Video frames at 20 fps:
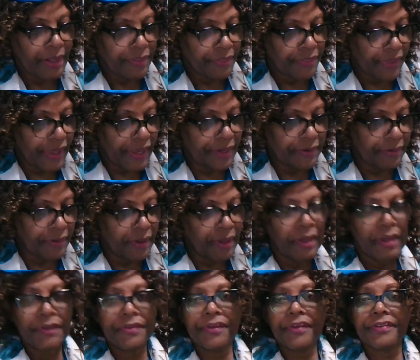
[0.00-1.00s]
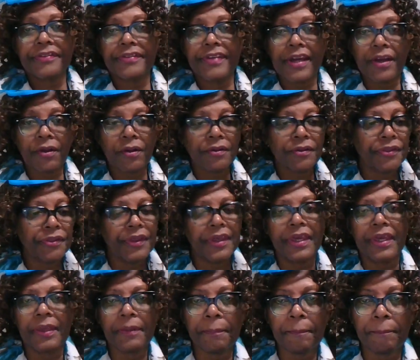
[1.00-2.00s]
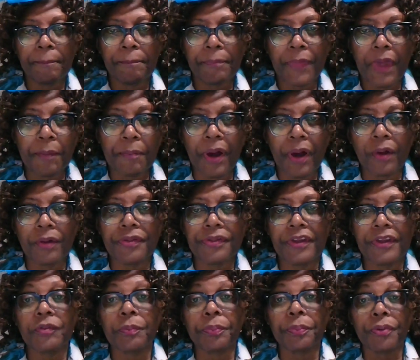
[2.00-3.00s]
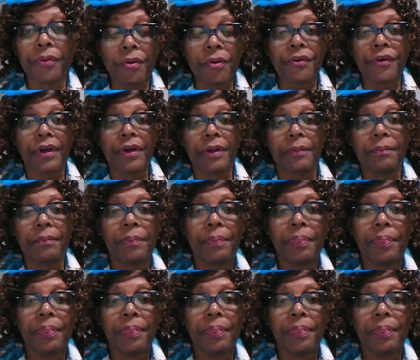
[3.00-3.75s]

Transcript: Then the second thing about this program,